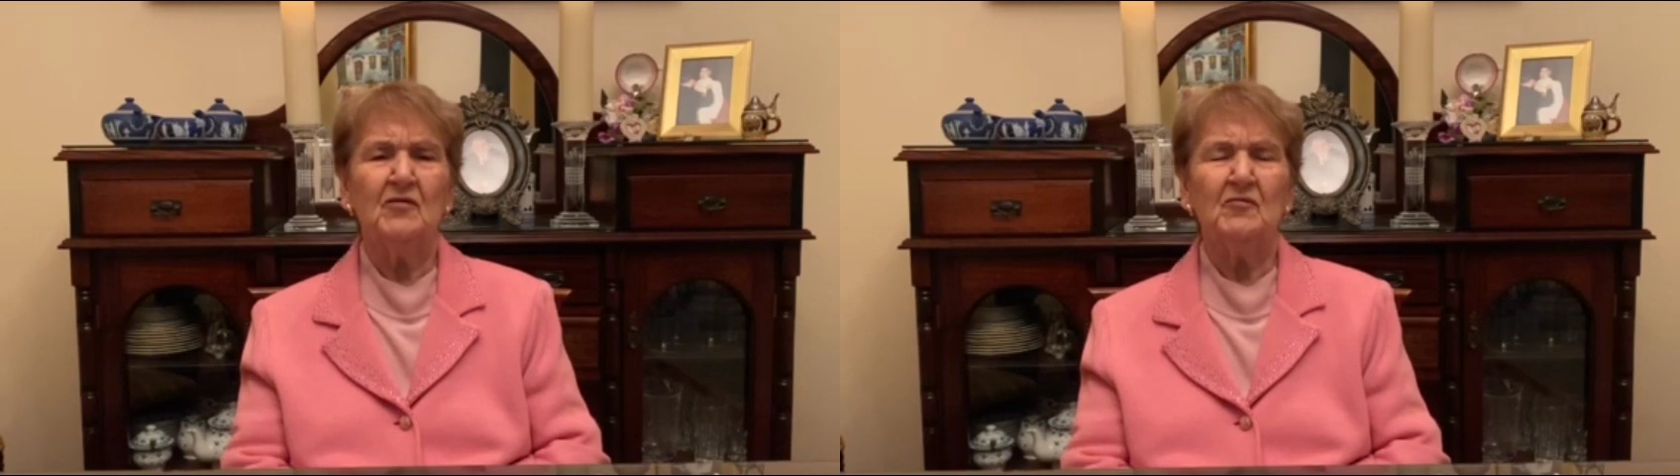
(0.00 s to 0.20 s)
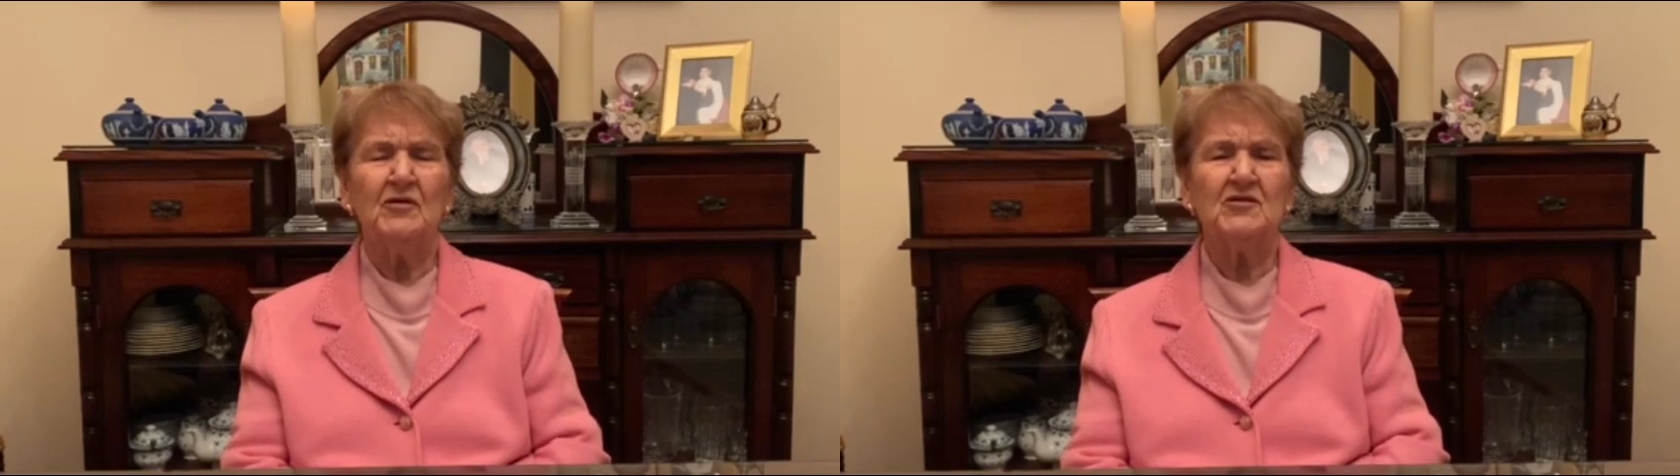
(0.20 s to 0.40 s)

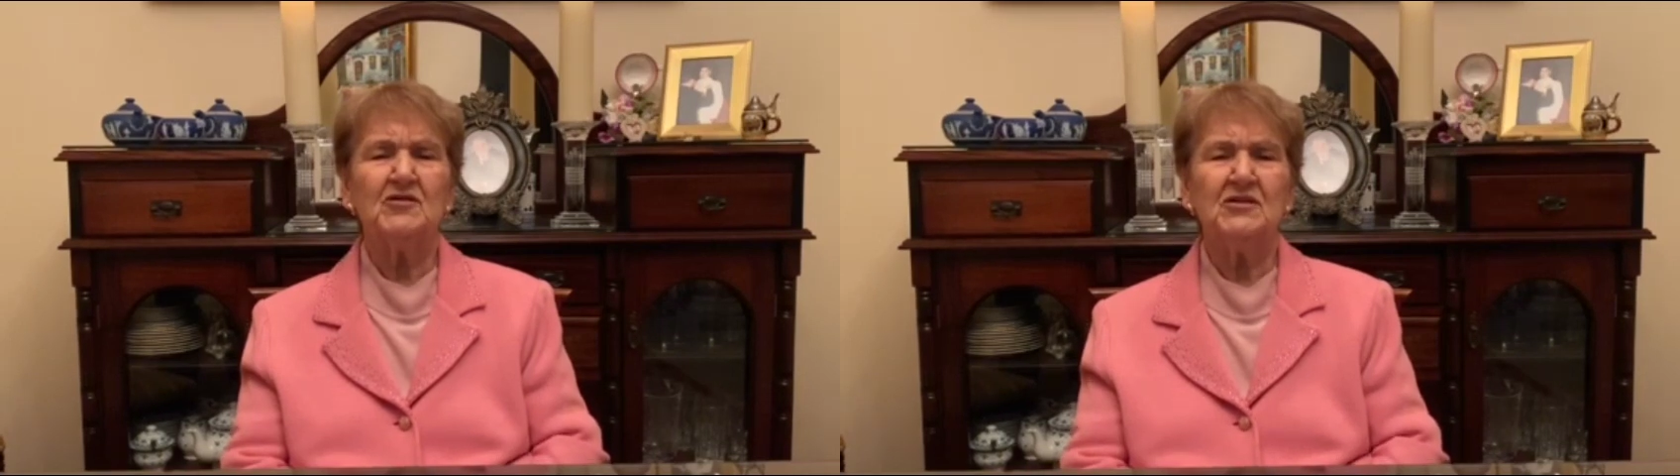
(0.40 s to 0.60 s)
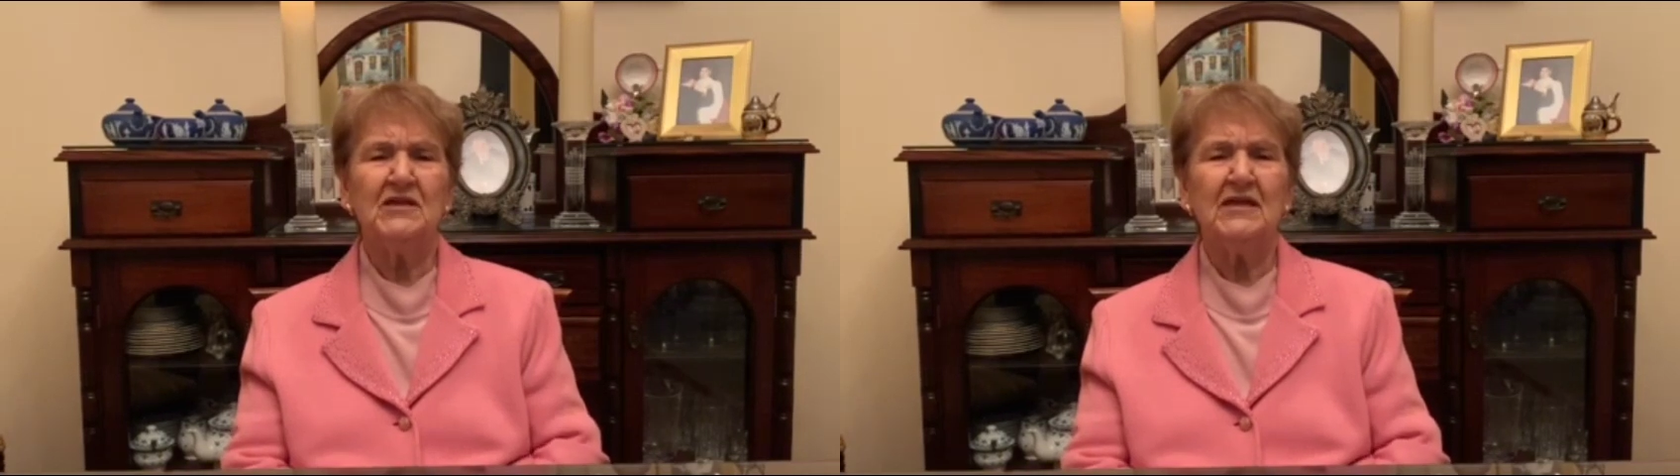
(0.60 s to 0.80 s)
when
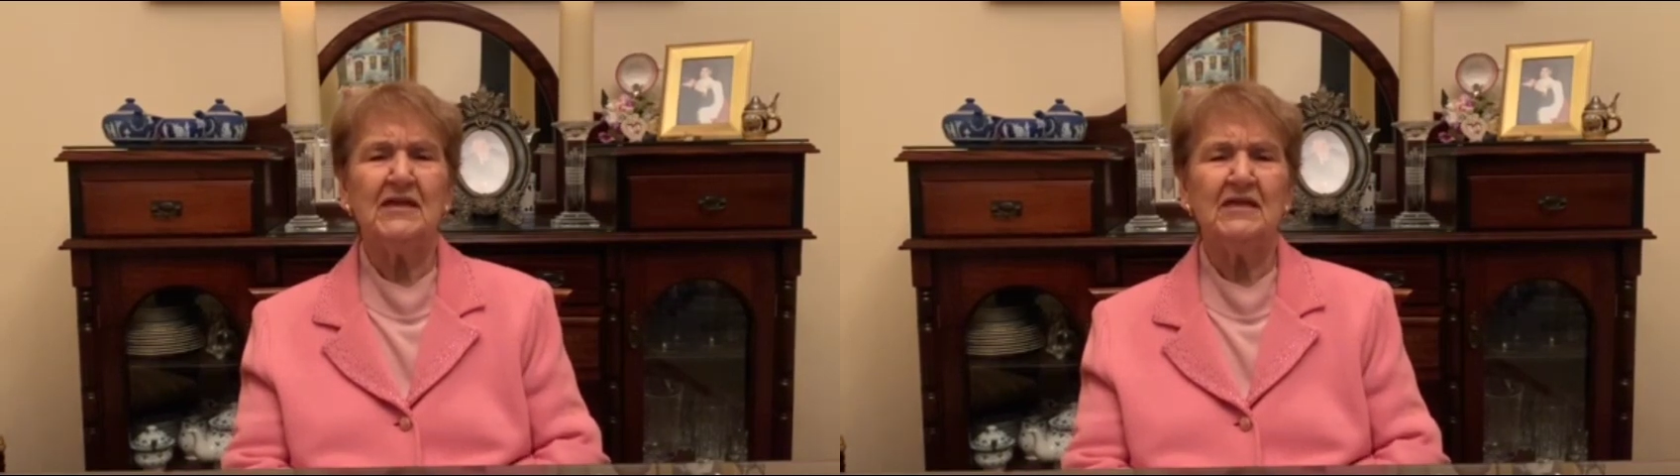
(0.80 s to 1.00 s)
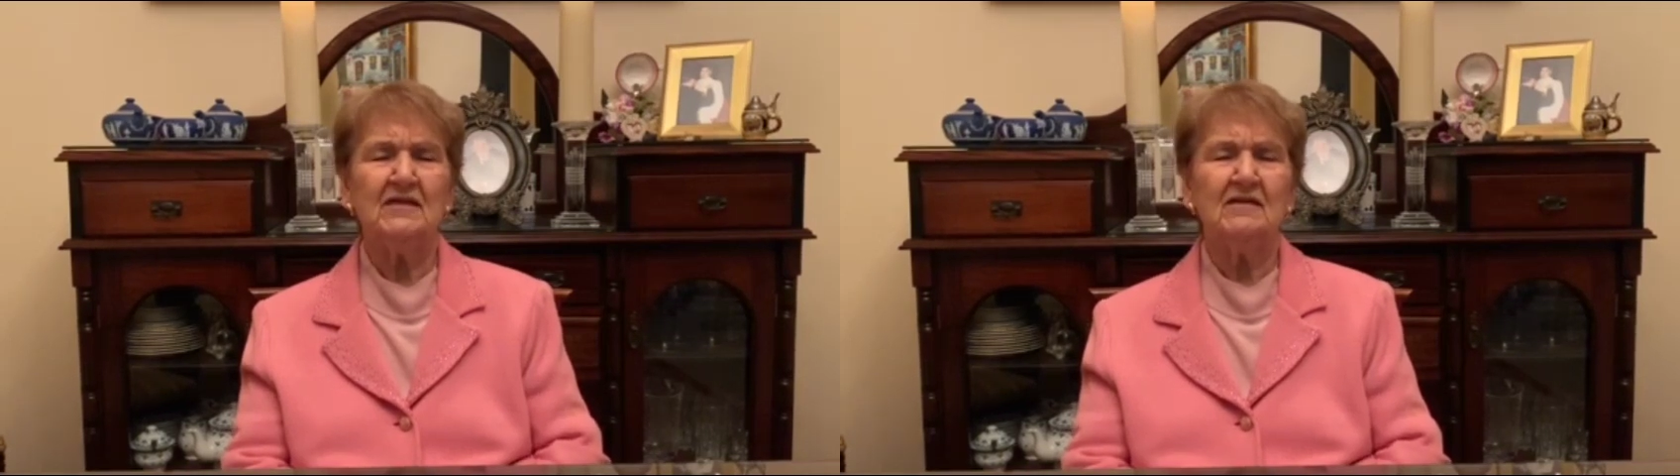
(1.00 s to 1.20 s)
she
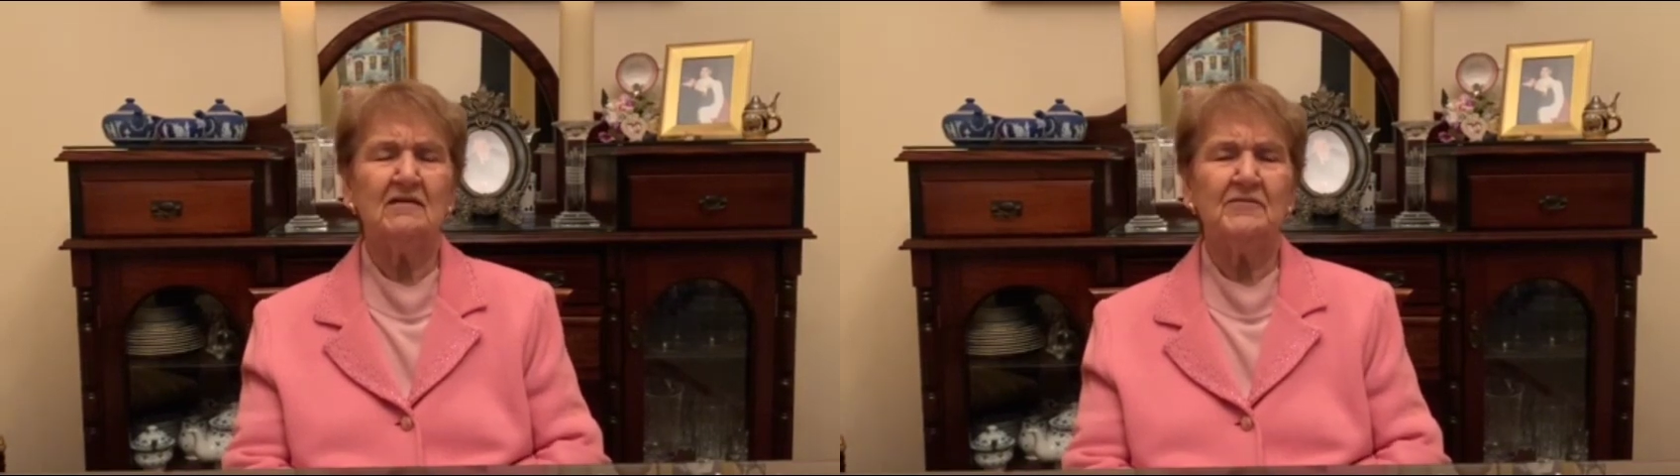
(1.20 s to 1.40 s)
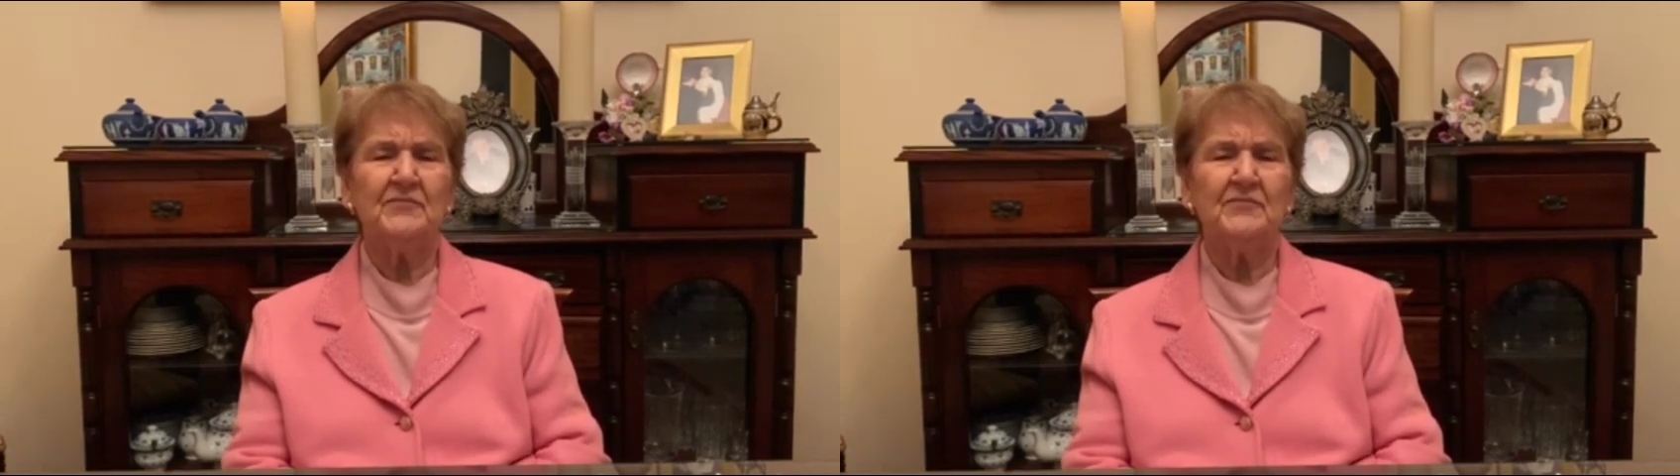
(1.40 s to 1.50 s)
needed